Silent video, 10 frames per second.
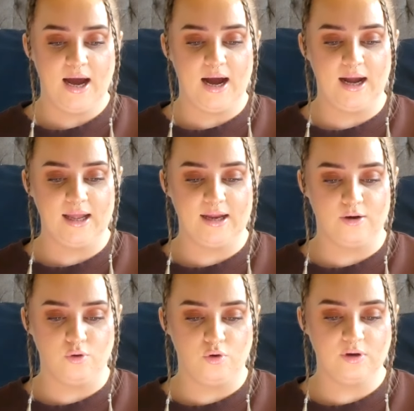I
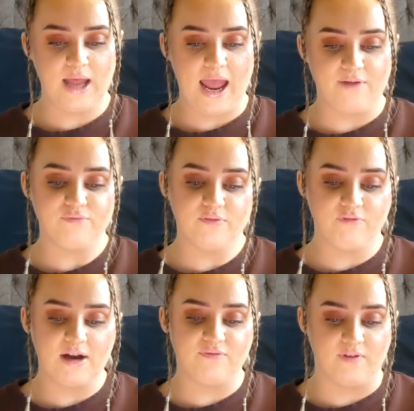ignored every
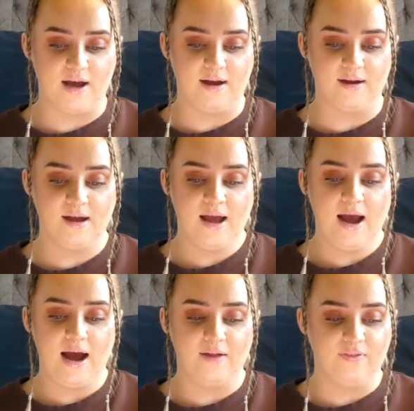red flag,
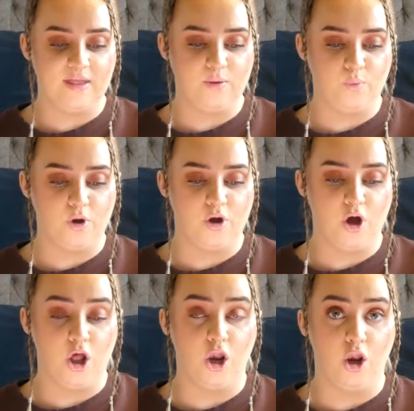and there were
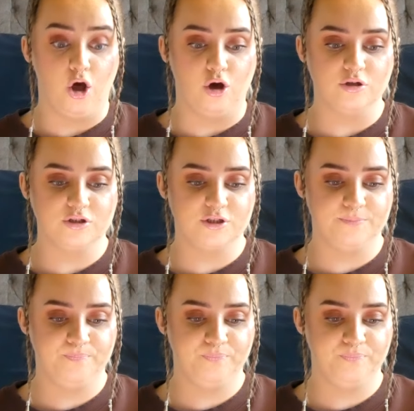a lot.